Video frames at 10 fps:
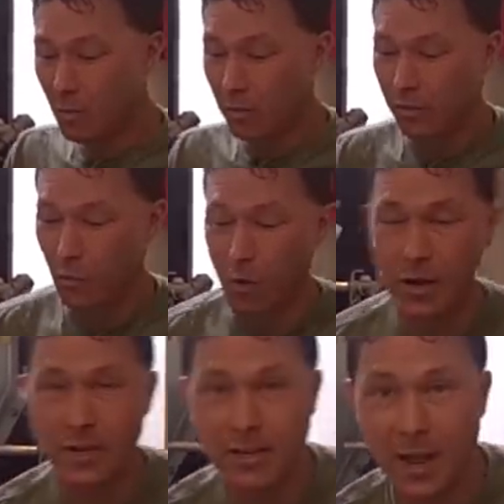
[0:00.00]
with a
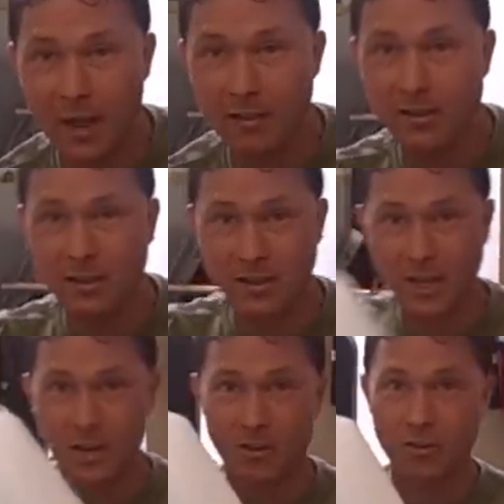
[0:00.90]
1 gallon
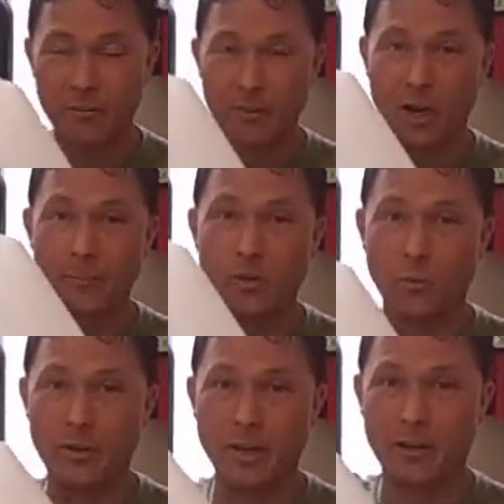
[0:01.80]
container, up
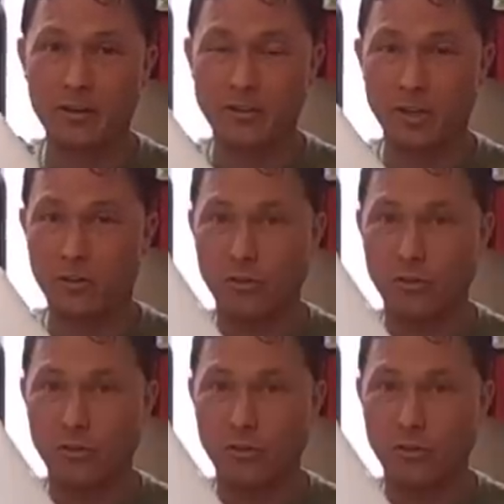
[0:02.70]
to 1 gallon container.